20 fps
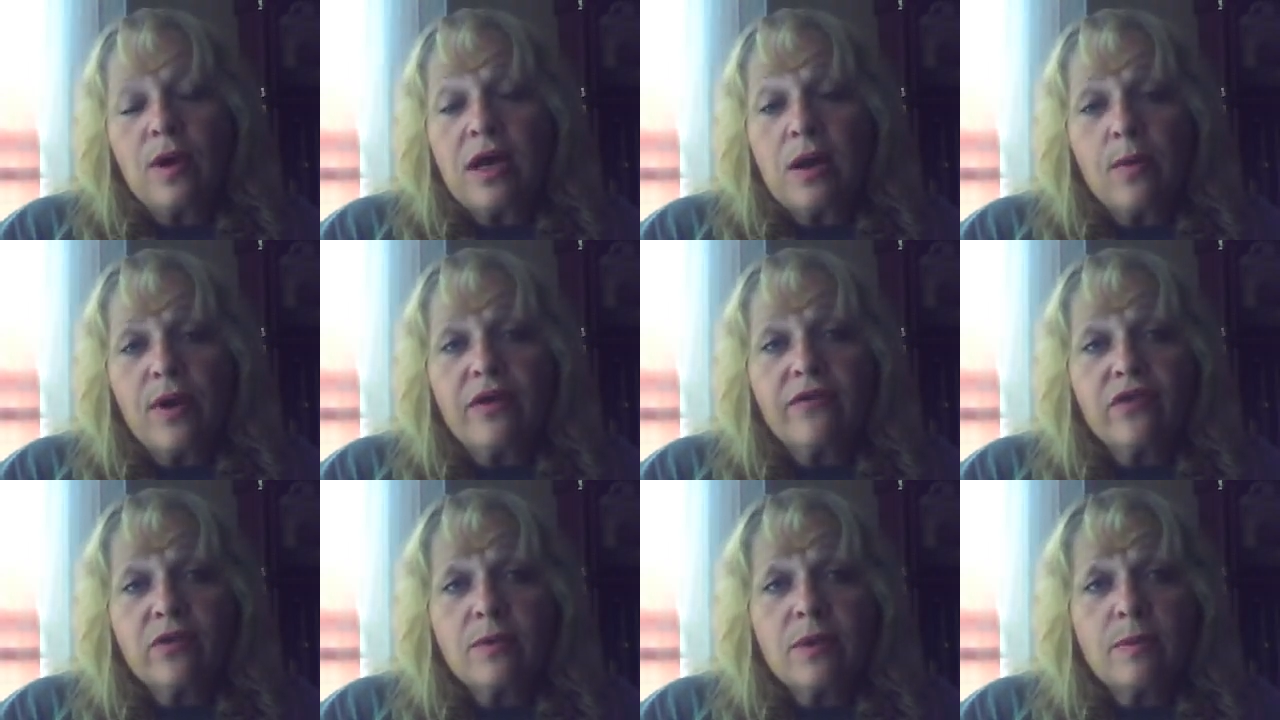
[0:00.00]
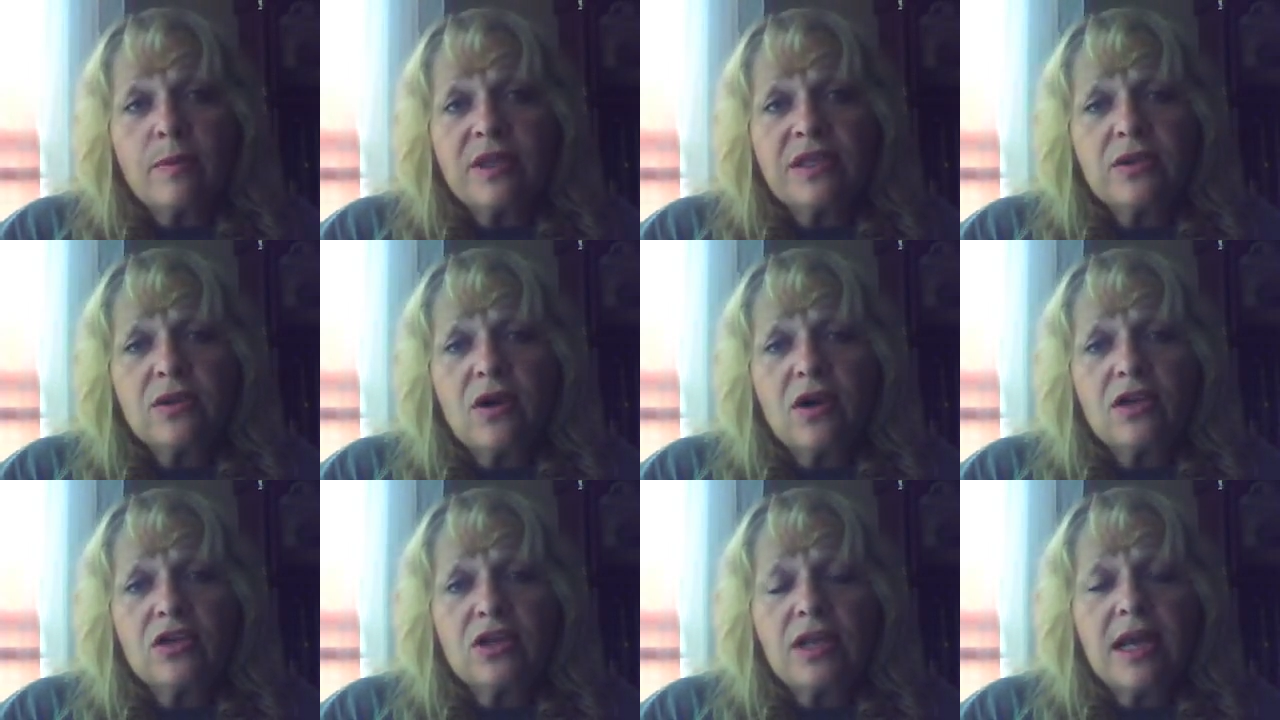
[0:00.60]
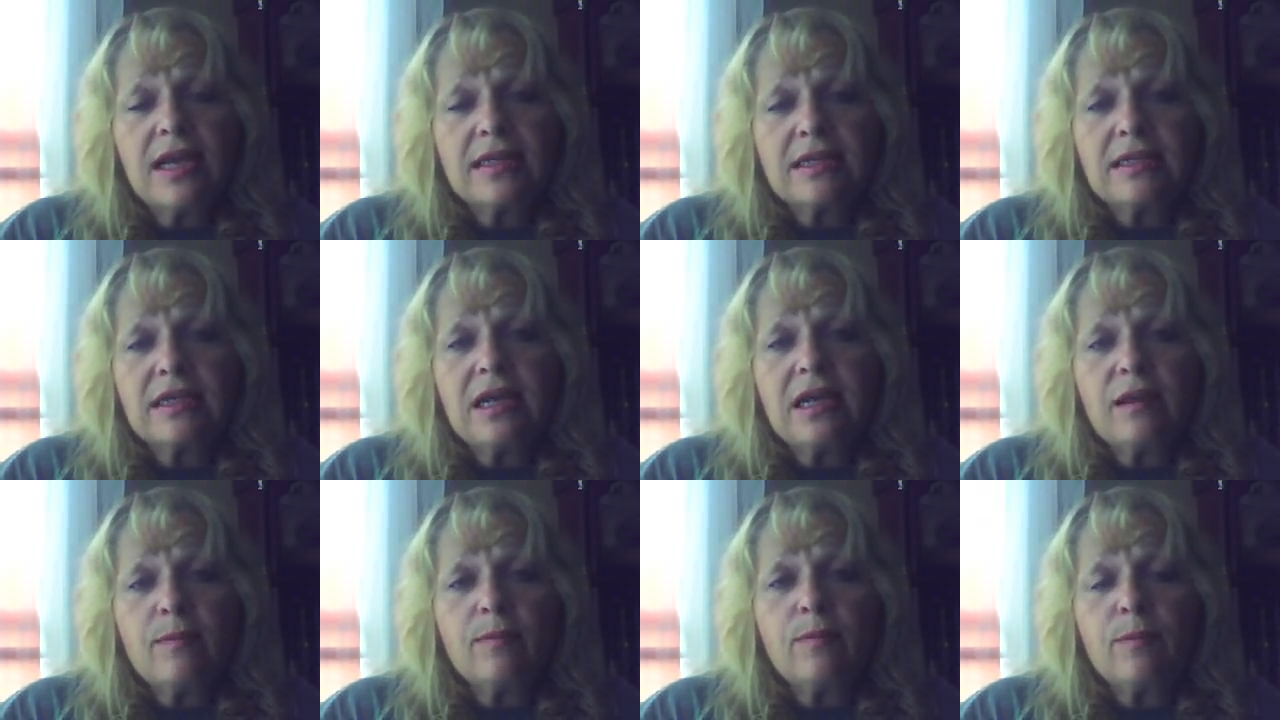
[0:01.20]
when I went for my massage last
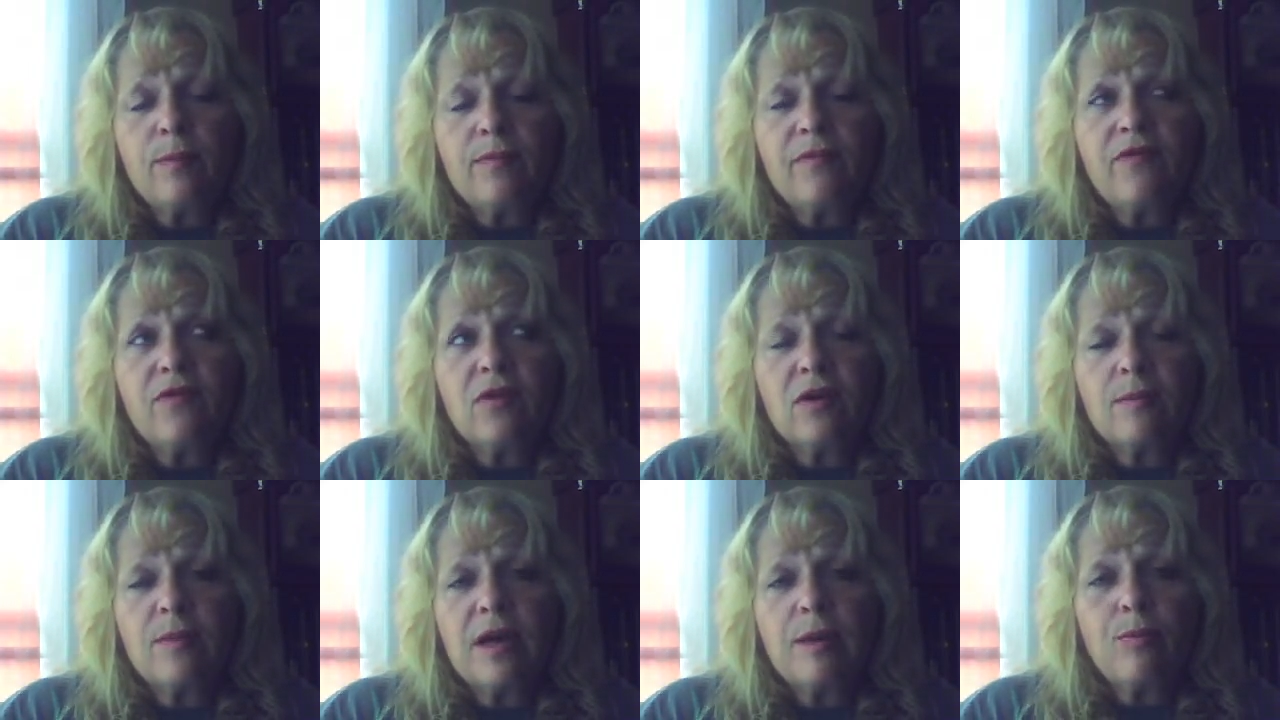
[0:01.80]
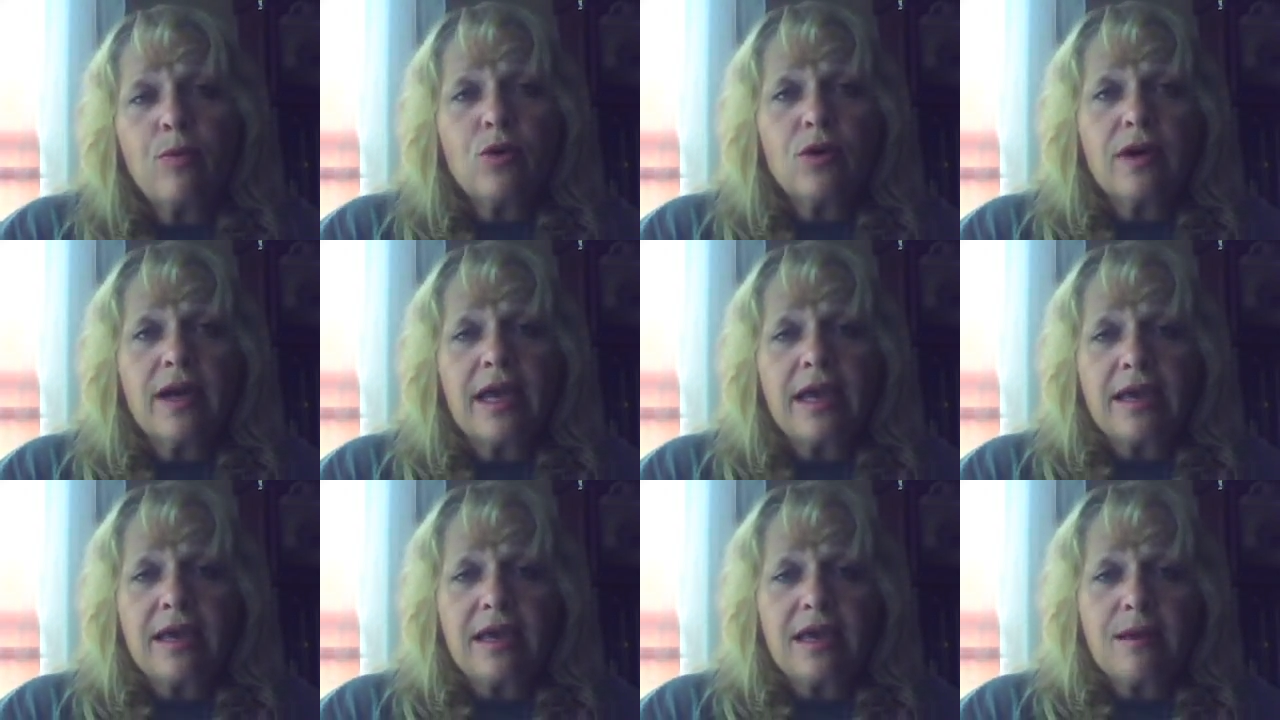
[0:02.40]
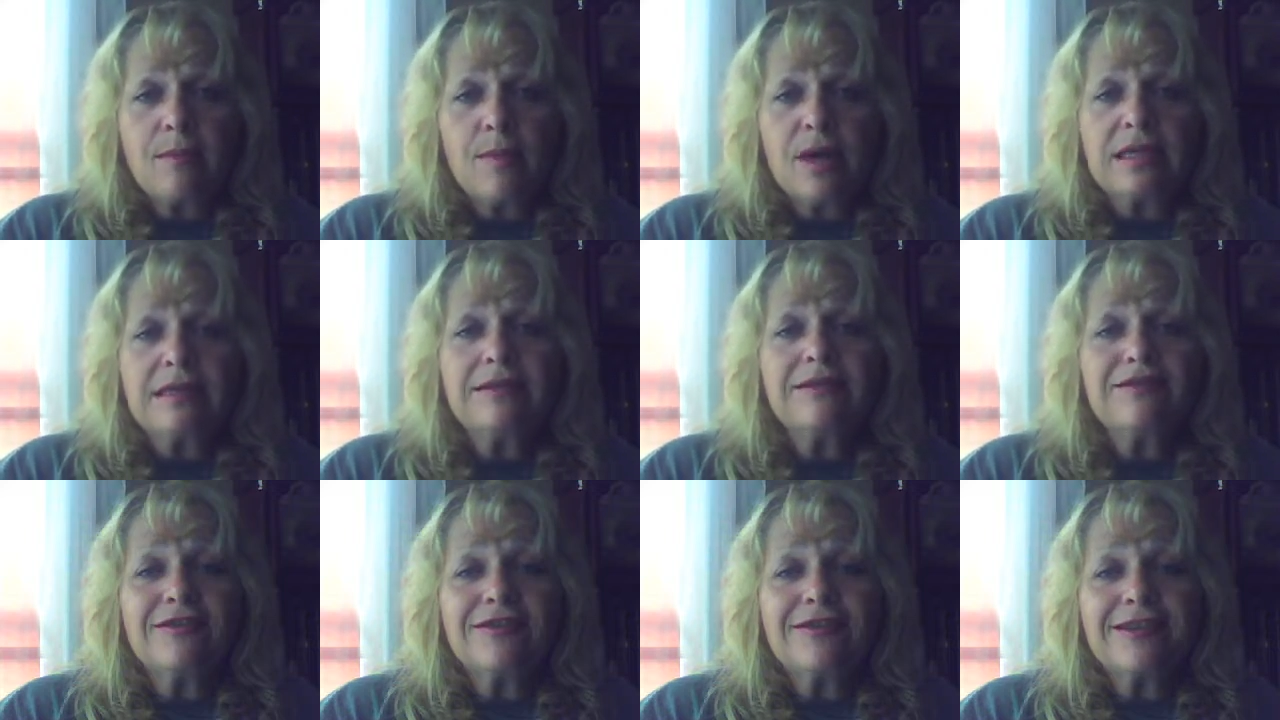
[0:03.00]
night for my poor aching
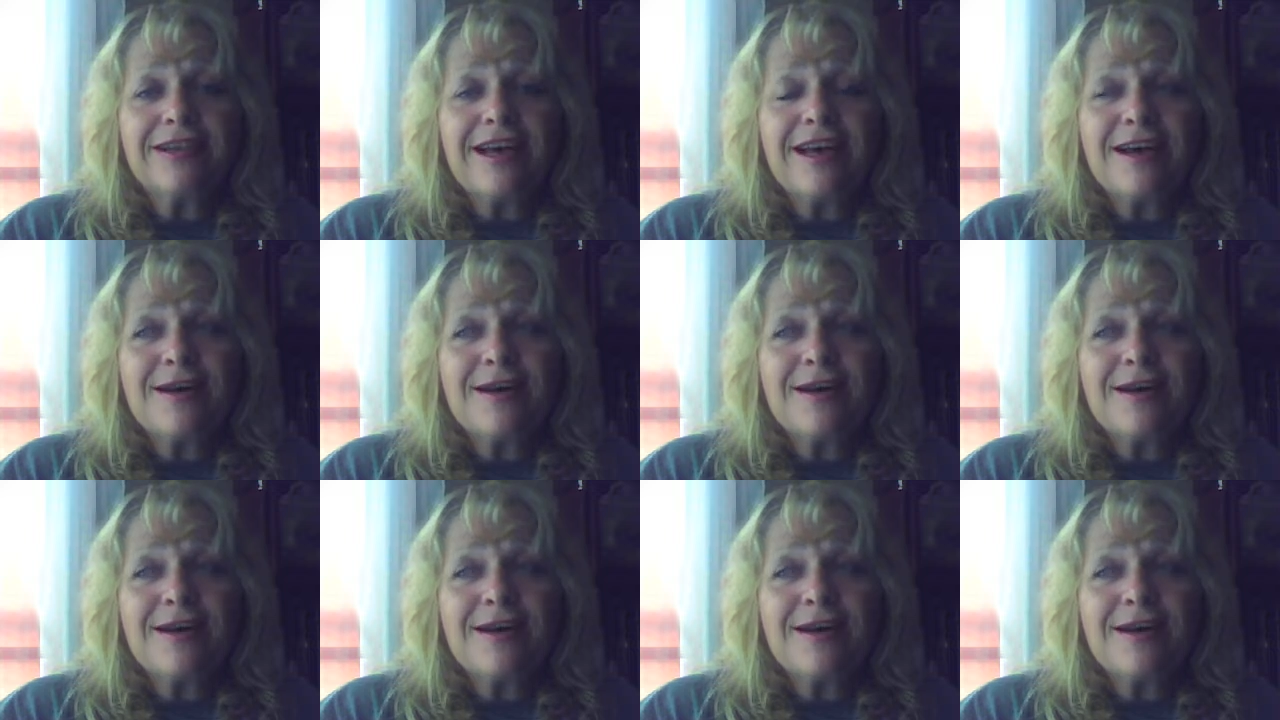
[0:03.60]
muscles,